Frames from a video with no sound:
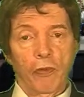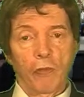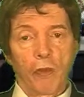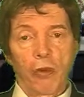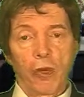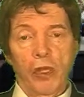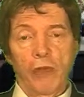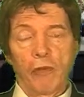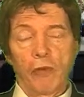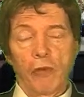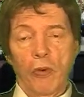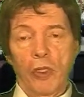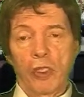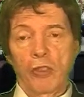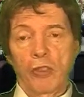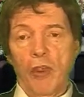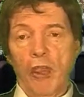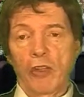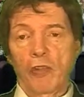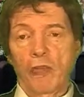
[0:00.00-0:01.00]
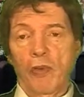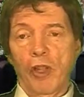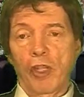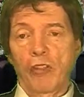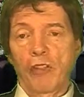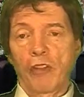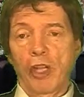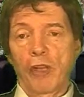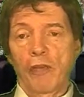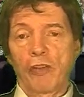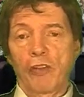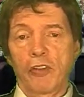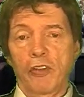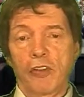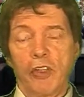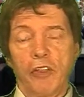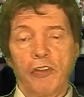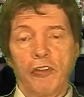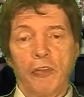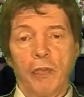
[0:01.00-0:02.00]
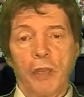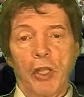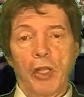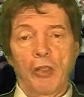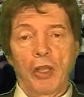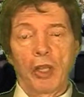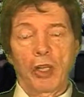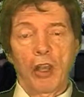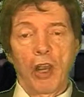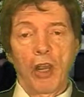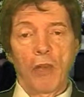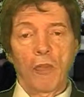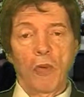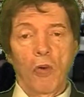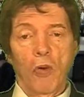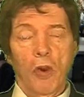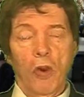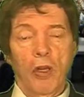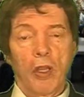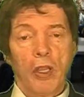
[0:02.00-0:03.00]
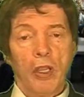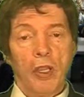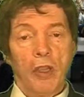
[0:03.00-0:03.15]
more info at grassvalleytelevision@gmail.com or